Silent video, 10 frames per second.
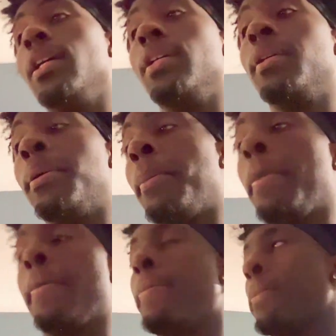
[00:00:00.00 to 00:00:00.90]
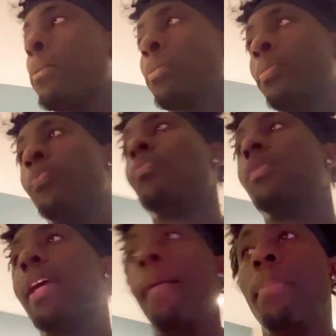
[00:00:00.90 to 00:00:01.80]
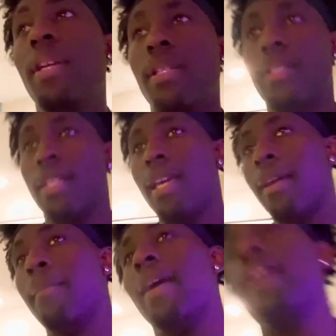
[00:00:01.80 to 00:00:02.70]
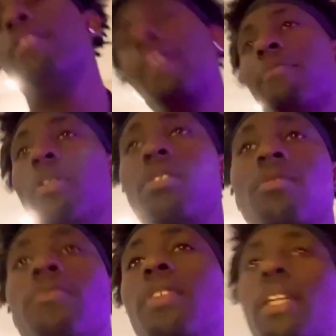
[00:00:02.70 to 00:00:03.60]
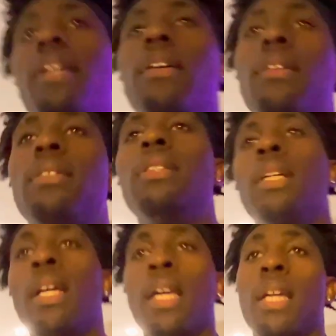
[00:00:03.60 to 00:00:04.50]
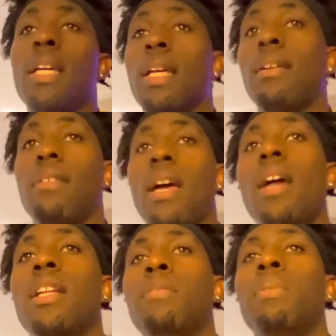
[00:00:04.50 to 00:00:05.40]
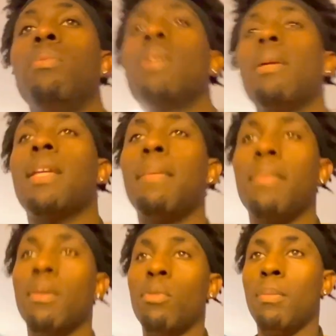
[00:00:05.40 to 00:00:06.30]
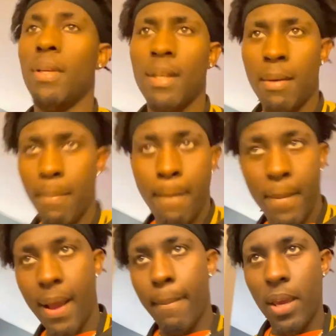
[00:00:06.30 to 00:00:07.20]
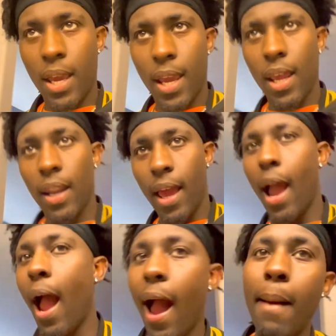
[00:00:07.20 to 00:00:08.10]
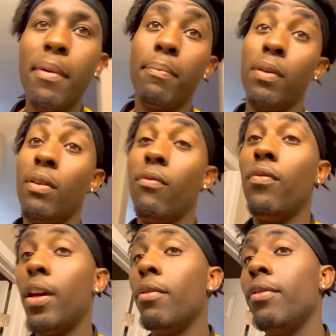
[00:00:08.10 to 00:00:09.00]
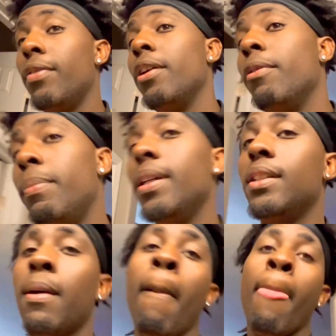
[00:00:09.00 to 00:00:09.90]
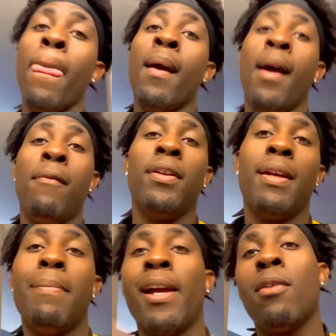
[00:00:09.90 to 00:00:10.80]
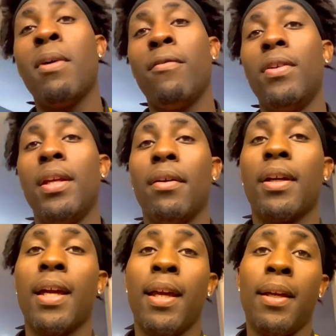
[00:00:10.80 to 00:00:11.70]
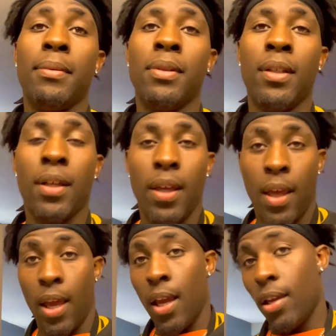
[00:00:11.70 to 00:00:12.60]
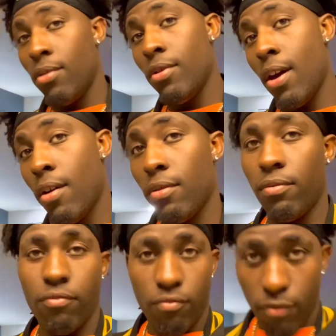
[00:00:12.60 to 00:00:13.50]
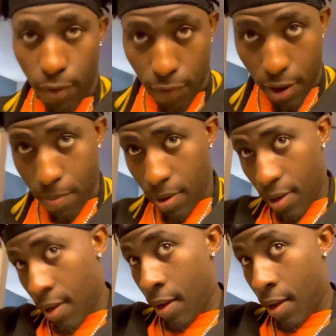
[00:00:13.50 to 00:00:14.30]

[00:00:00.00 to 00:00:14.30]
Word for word: Um, that being said, man, I know I've been shooting videos. Y'all that's been keeping up with me. My bad. I've been very, very busy. I'm gonna get back on my video game. You know, you feel me?